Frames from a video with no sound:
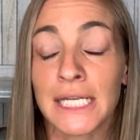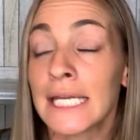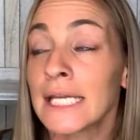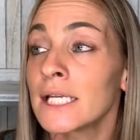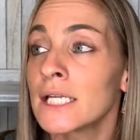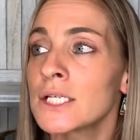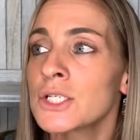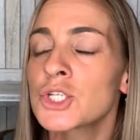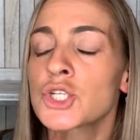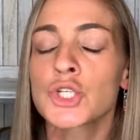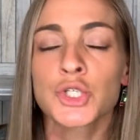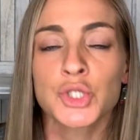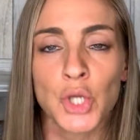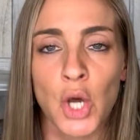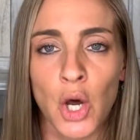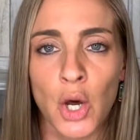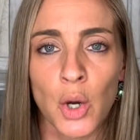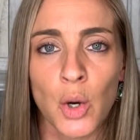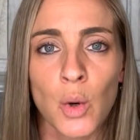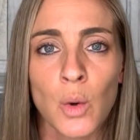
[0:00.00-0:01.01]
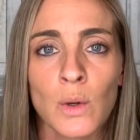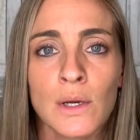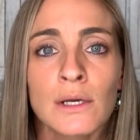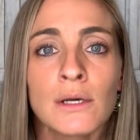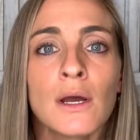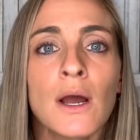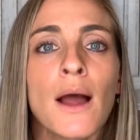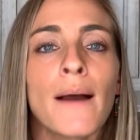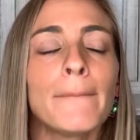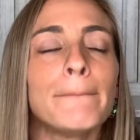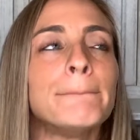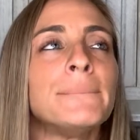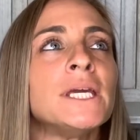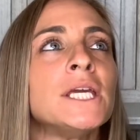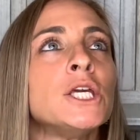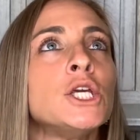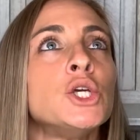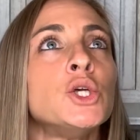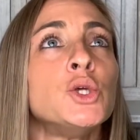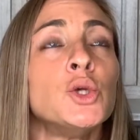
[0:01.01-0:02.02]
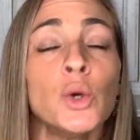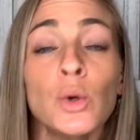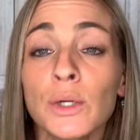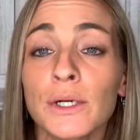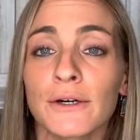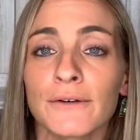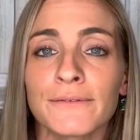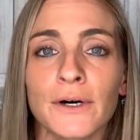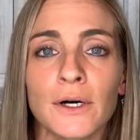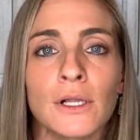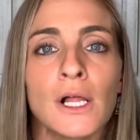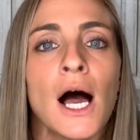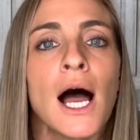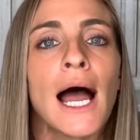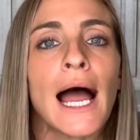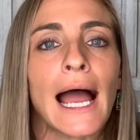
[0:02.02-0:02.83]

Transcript: It is so beautiful.